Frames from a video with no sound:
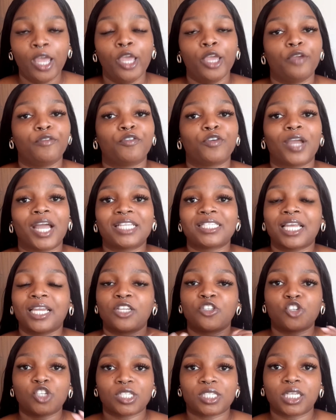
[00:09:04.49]
If you guys are
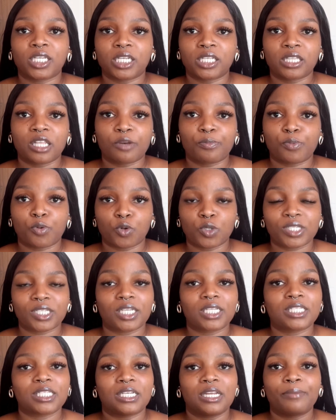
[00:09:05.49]
interested in that
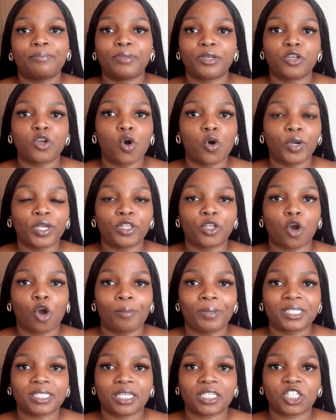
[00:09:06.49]
process, let me know in the
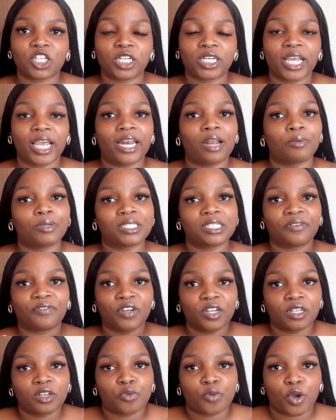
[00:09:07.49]
comment section and I will
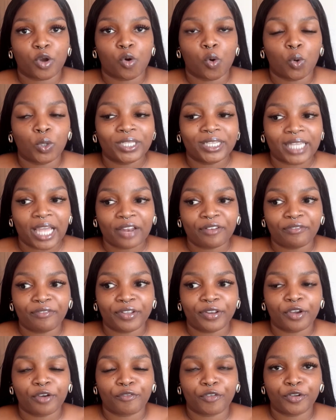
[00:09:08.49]
definitely record that
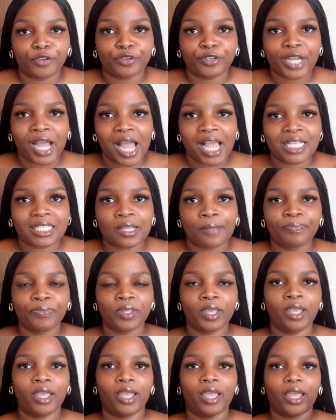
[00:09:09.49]
video for you guys.
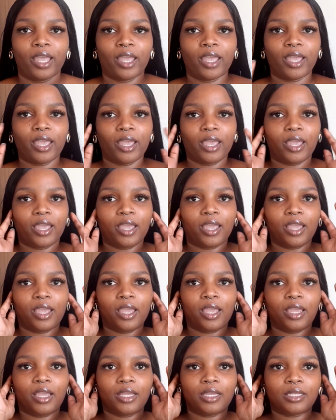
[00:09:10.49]

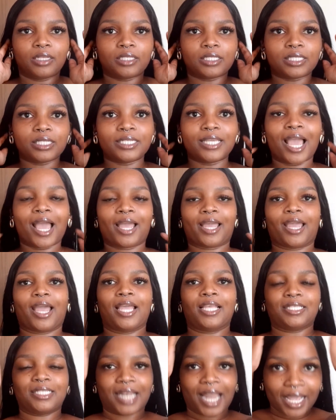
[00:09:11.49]
And yeah,
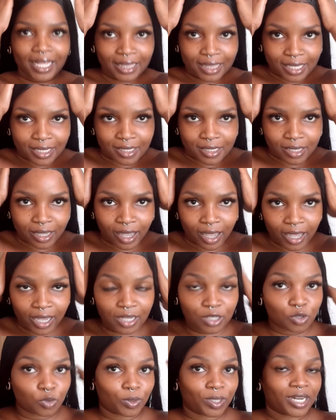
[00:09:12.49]
guys, like, this hair
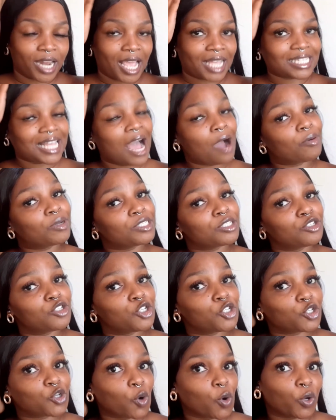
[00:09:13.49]
is really nice. I wasn't
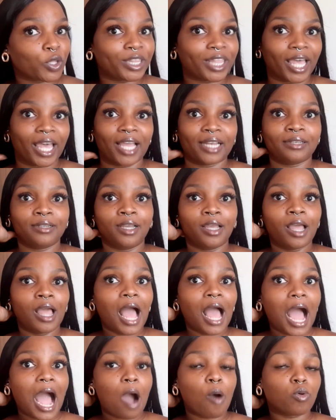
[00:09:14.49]
sure that
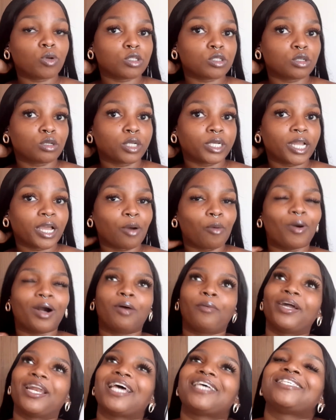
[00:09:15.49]
I was going to...
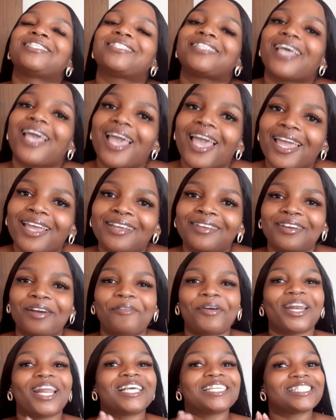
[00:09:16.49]
Well, when I say
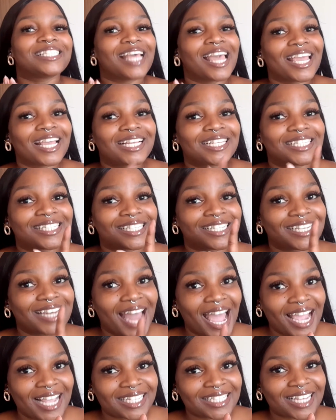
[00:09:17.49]
it's
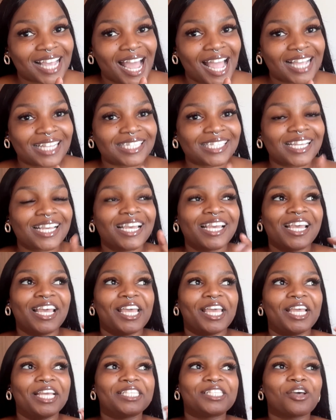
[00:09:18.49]
nice, guys,
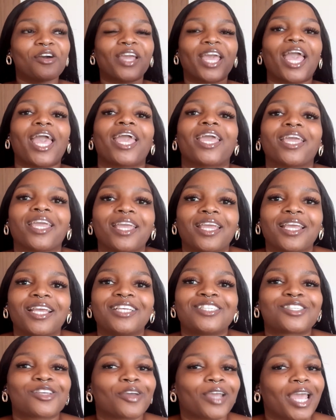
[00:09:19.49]
it's okay,
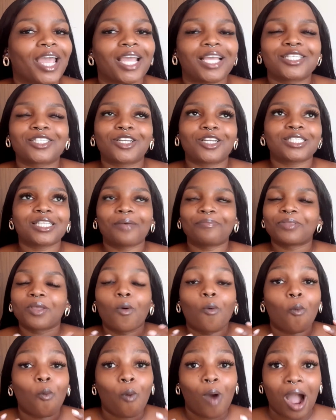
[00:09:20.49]
it's not
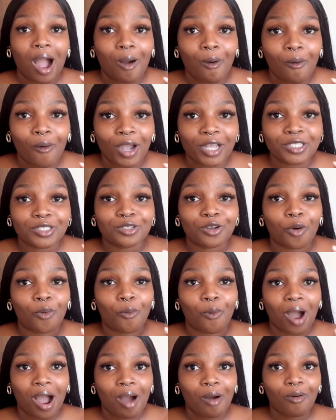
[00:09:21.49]
something wow, it's not
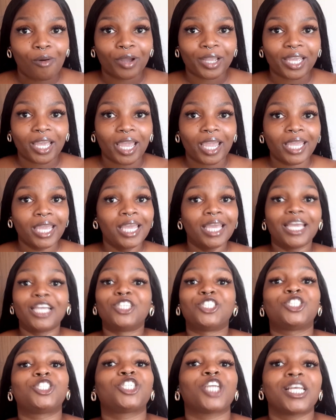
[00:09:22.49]
wow, okay? It
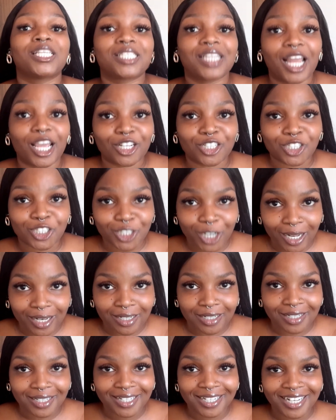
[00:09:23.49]
sheds like shit.
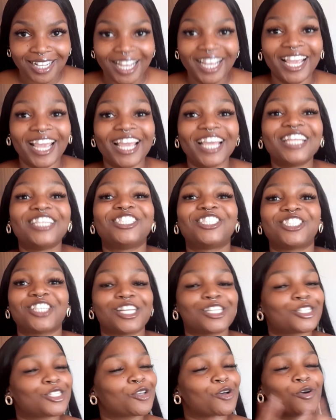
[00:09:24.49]
It
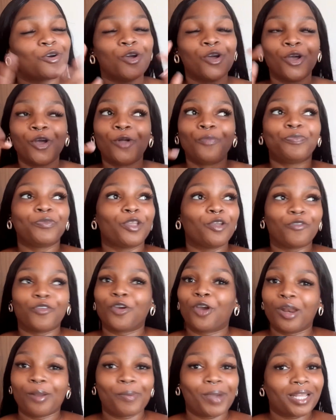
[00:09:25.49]
sheds. So if you're
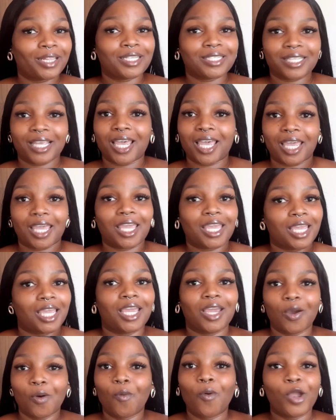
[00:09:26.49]
gonna buy this hair,
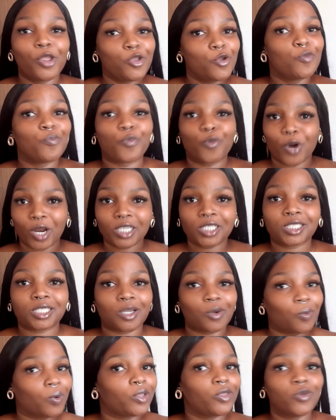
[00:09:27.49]
when you brush
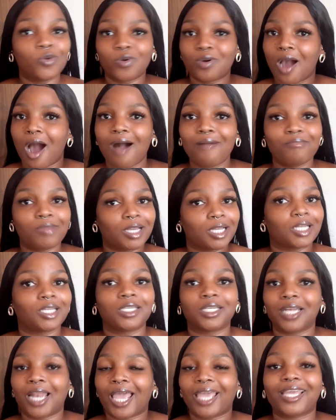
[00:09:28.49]
it, when you comb
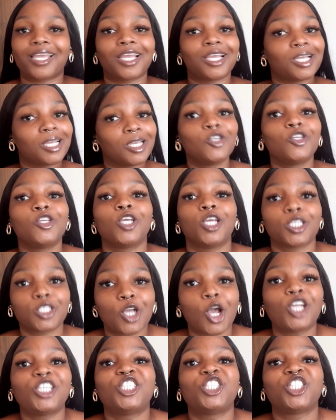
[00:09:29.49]
it, like, it's
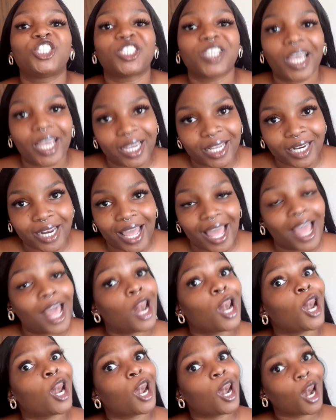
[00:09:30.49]
gonna shed a
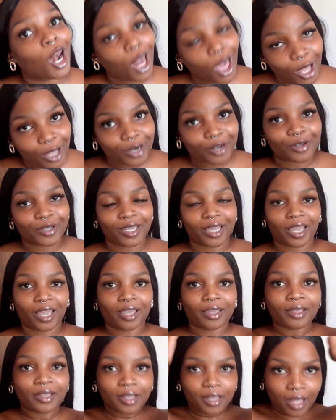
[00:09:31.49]
lot,
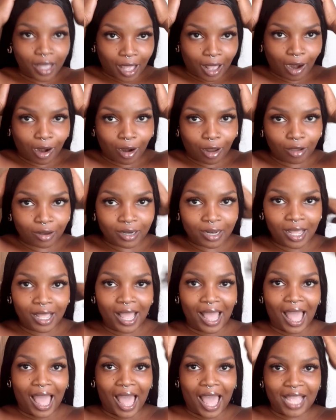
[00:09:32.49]
okay? A lot.
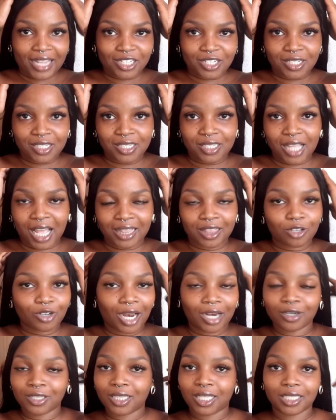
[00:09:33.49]
I
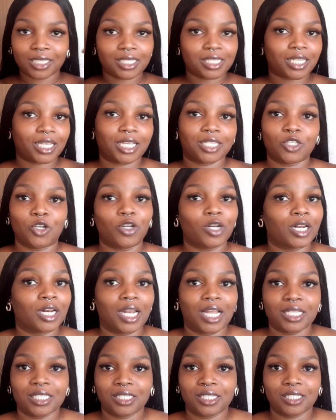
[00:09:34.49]
don't think this hair is gonna
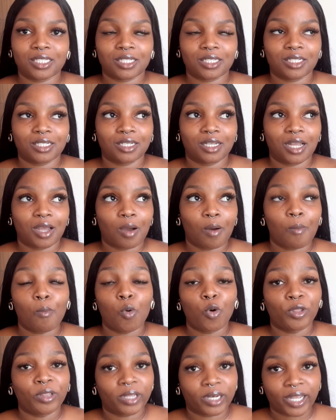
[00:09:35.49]
last
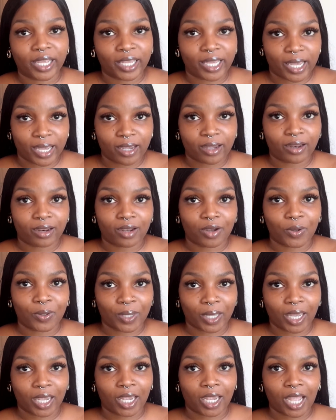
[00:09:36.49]
more than a year,
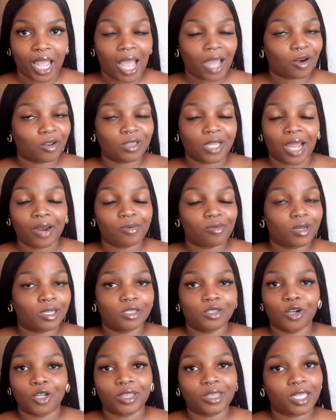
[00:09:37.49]
okay? I
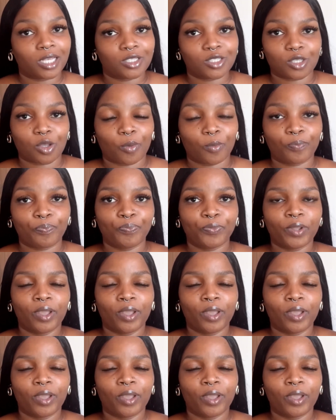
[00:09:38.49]
really don't think so.